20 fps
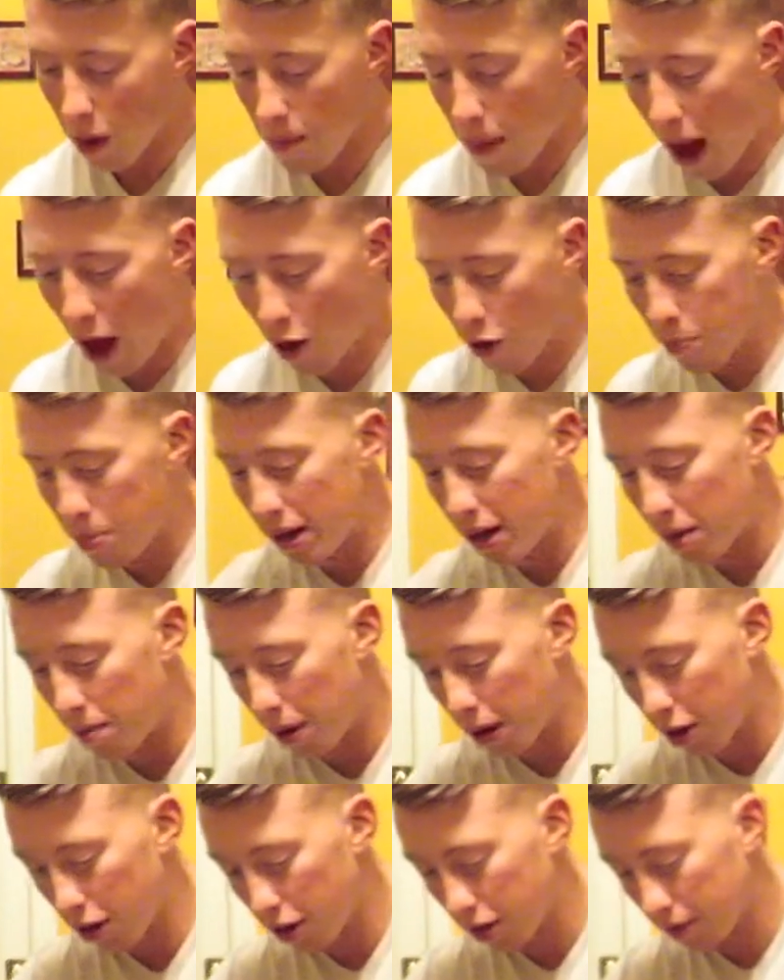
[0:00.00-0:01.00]
powdered peanut
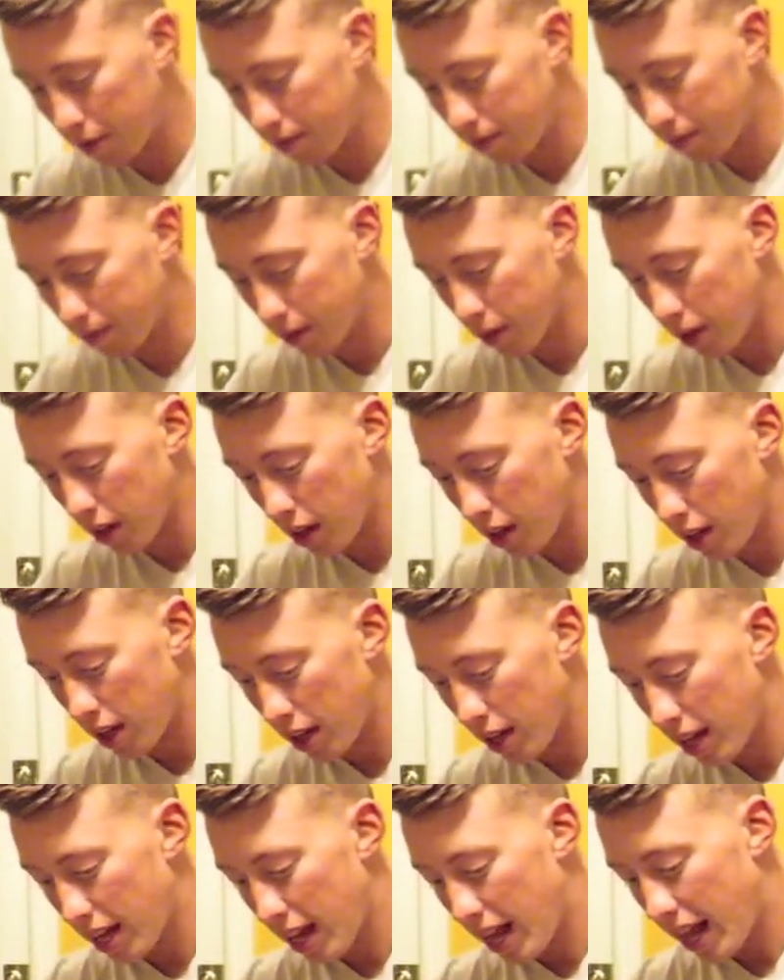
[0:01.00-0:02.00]
butter.
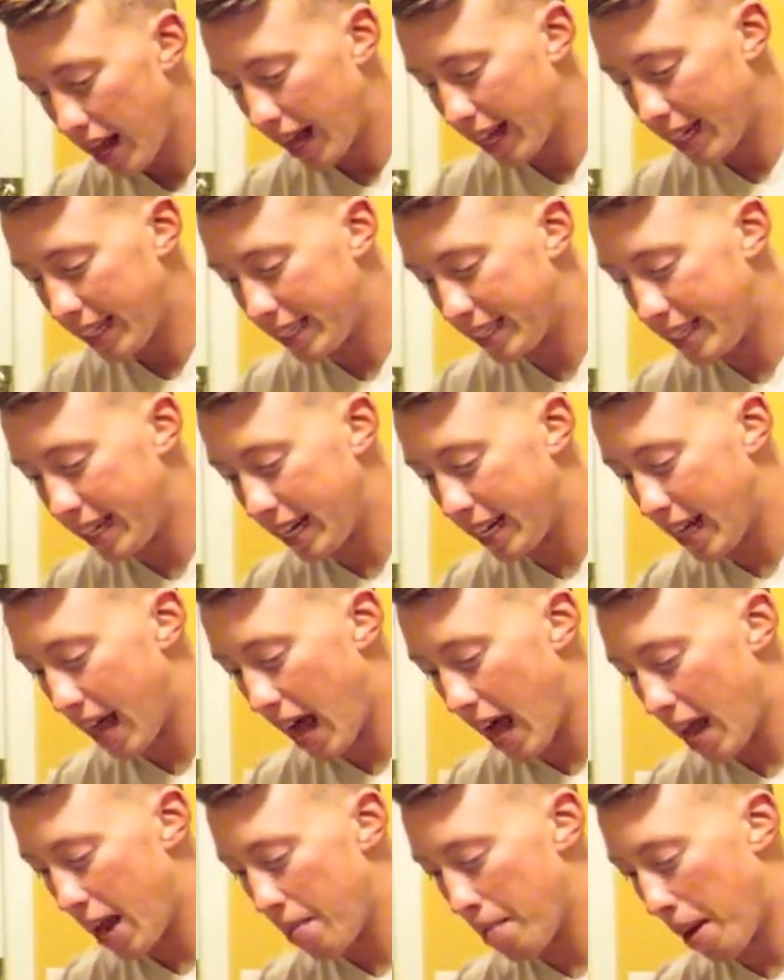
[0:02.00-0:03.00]
I like to stick
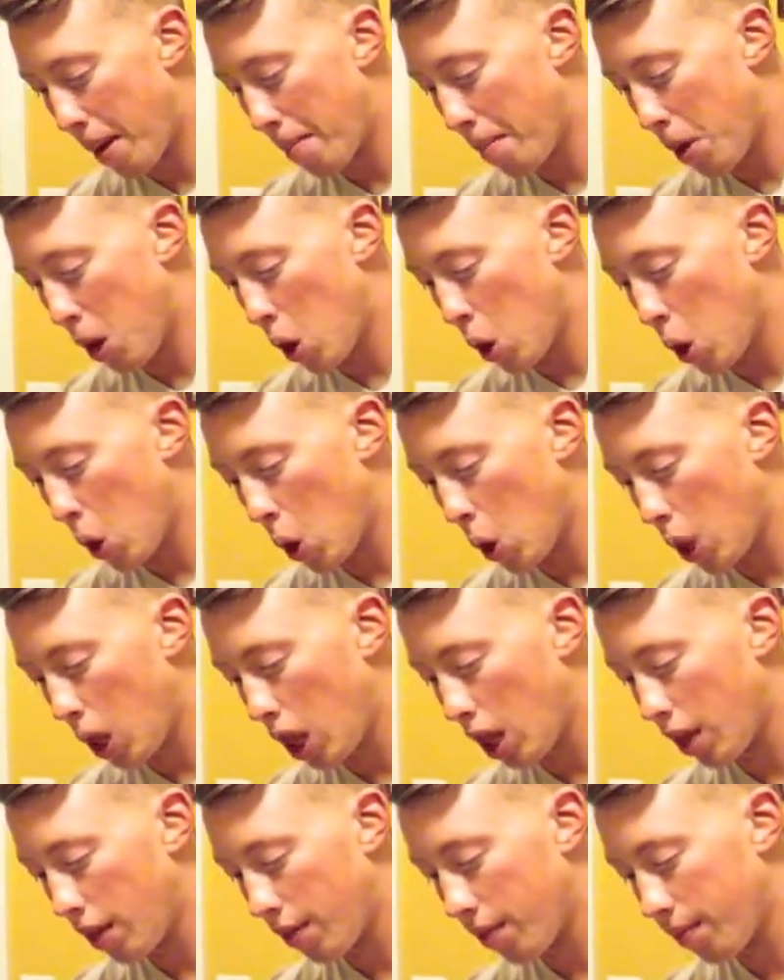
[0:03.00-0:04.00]
that in my
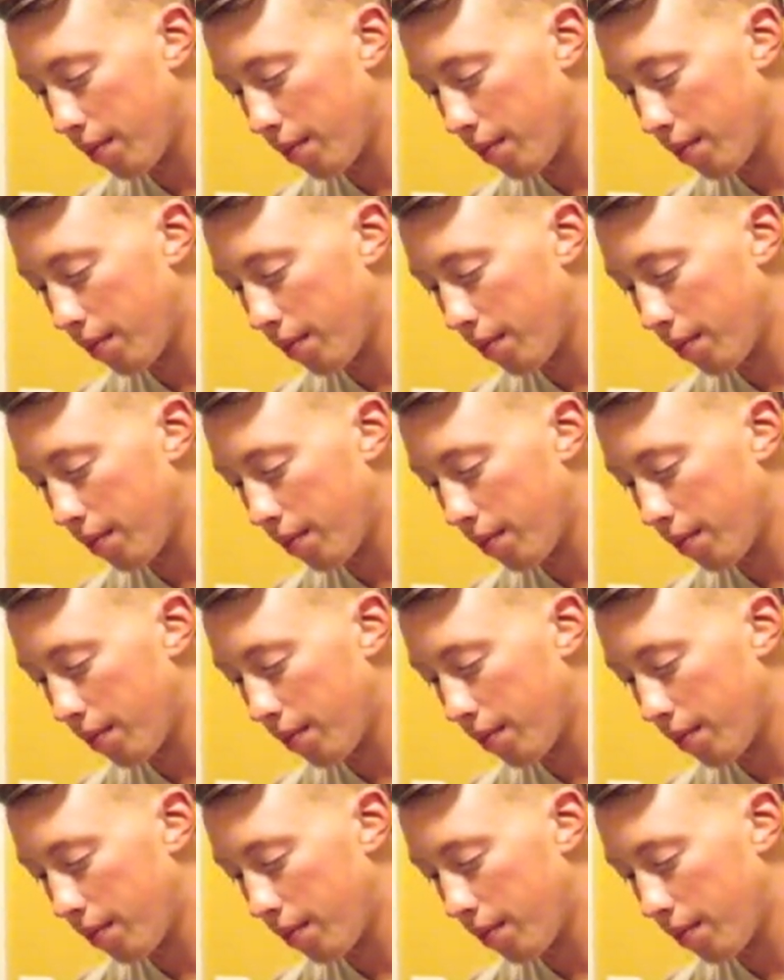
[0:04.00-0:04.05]
bowl.